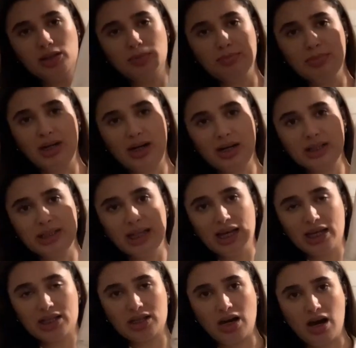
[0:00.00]
mock neck
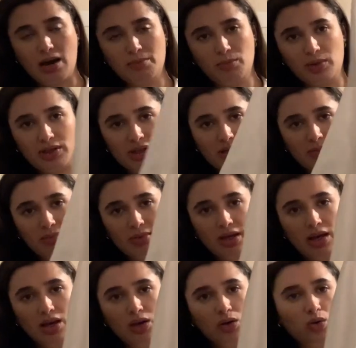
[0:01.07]
top with some
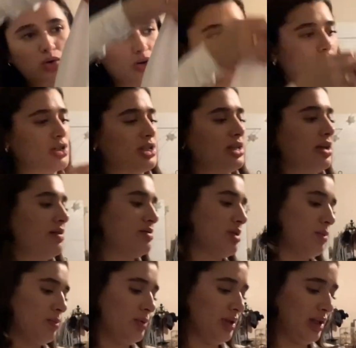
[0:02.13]
quarter sleeves. I
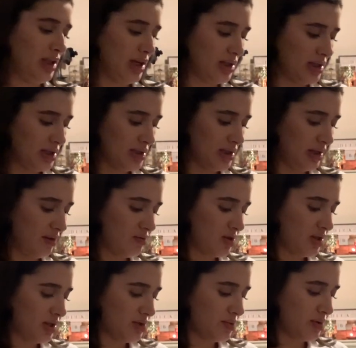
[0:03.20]
really like the sleeves
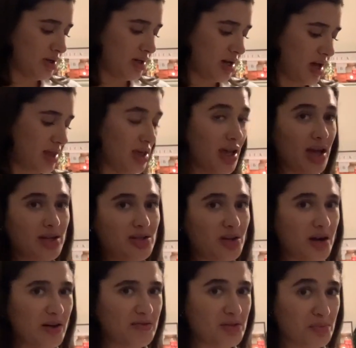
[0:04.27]
on this one. I think I took
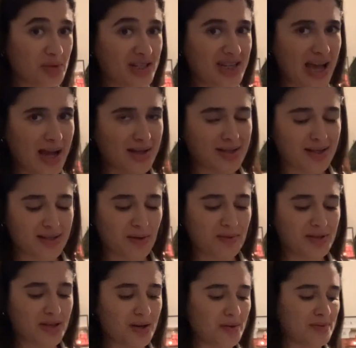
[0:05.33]
off some of the tags because I was,
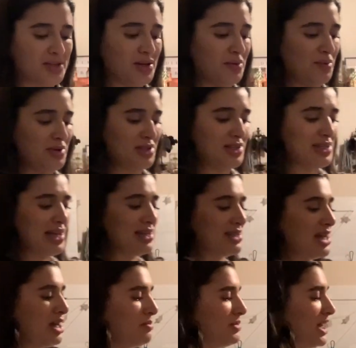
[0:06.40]
thought I was gonna wear this last
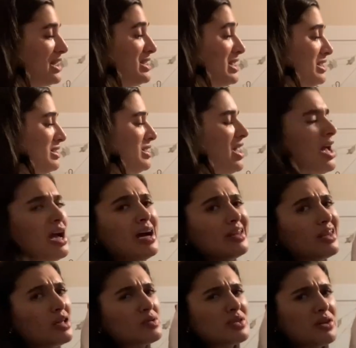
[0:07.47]
night, but I didn't. I think
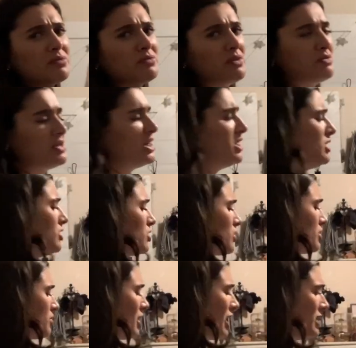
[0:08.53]
it was like fifteen
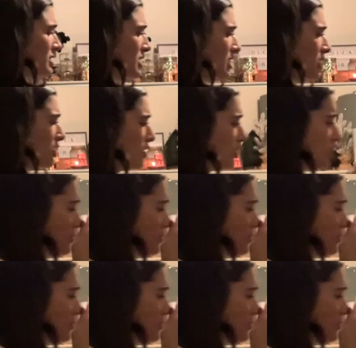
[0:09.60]
or eighteen or